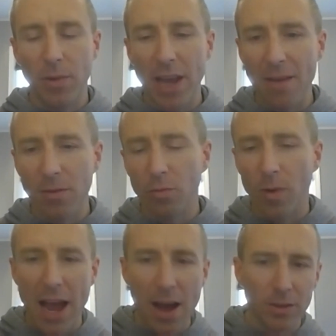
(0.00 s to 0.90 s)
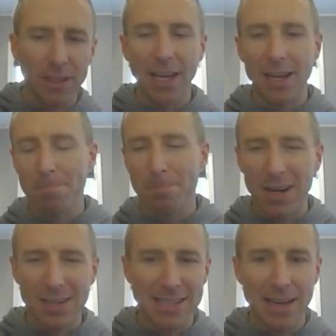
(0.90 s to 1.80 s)
We have around like a
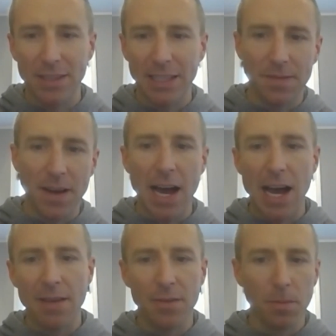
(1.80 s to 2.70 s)
buck 75,